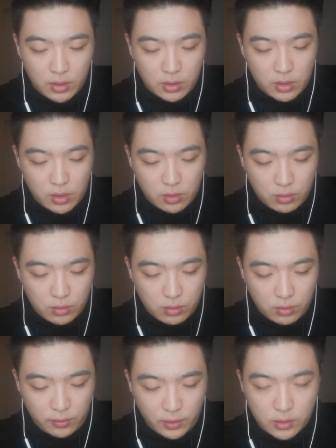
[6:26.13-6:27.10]

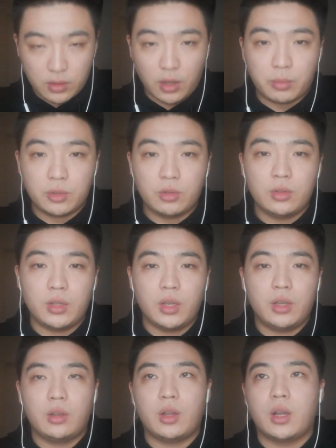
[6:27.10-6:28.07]
So for the
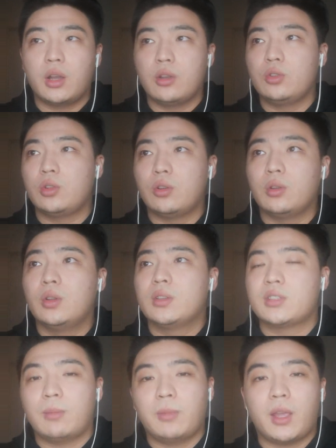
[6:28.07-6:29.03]
opportunity,
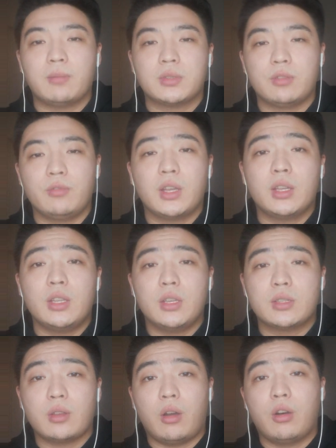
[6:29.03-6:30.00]
sometimes the
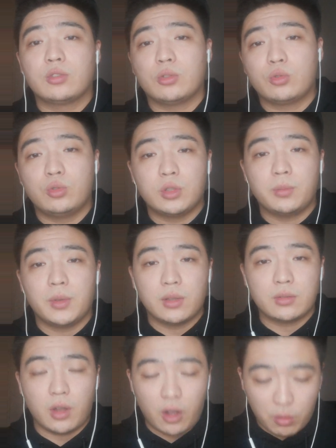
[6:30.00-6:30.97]
weakness also could
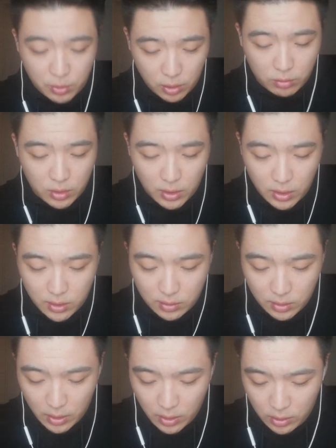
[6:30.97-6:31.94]
be the
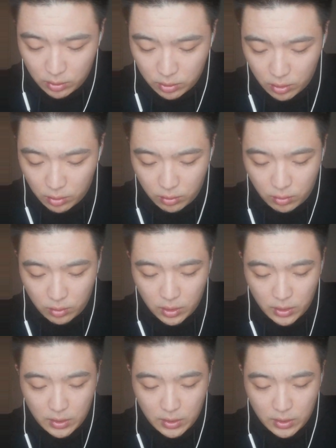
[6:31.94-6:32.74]
opportunities. So